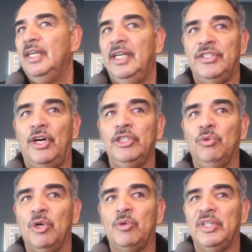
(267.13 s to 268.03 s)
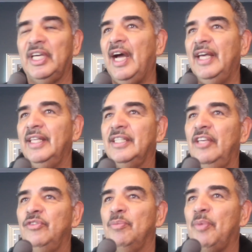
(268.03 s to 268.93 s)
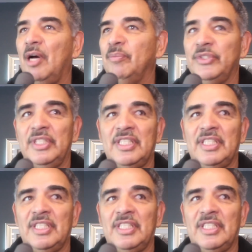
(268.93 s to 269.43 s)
It's hard to work with a guy that gives you problems.